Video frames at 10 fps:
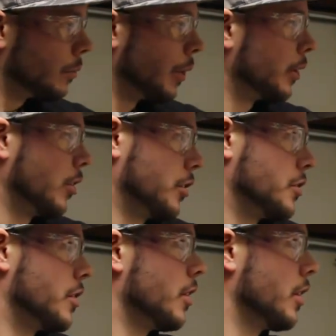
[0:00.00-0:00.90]
ring
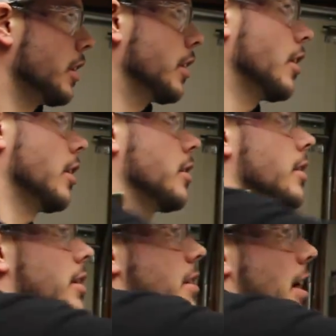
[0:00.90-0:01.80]
looks good, cut
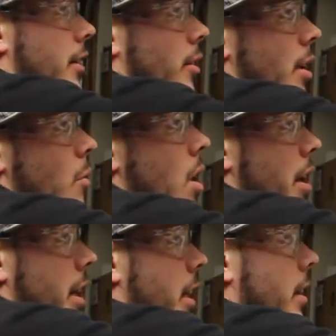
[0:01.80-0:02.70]
to exactly where I
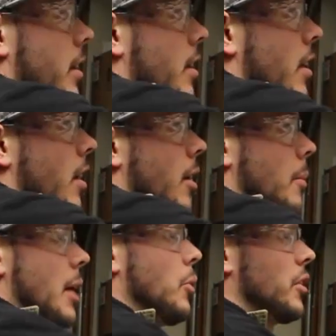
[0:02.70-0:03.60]
want it.
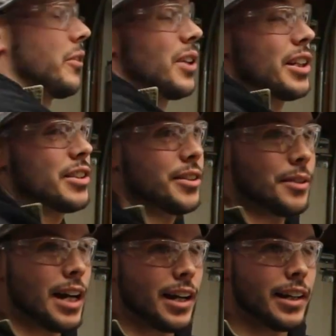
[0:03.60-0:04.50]
I would have liked
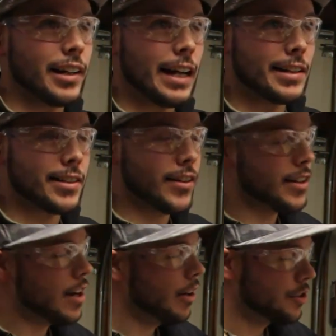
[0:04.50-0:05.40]
to, in
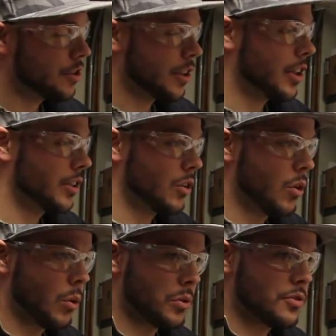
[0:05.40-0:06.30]
hindsight now, I should have cut the
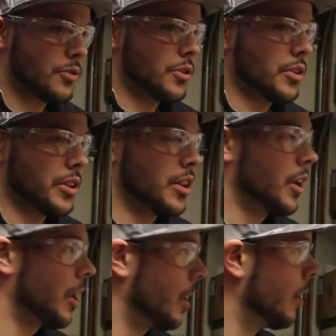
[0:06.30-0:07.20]
holes for
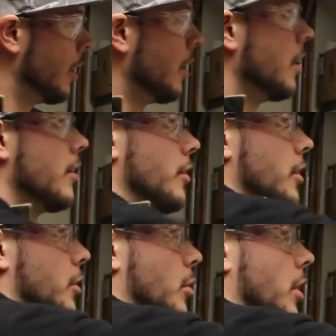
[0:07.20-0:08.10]

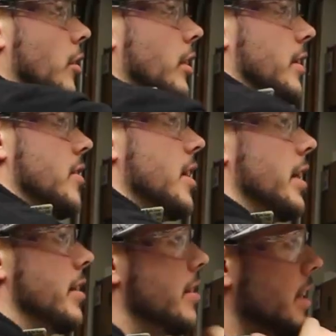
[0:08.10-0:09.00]
the grill and the
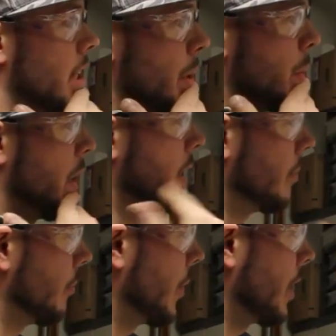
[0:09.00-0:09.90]
CNC, but
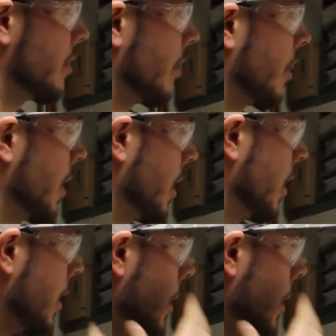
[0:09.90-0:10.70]
that's alright.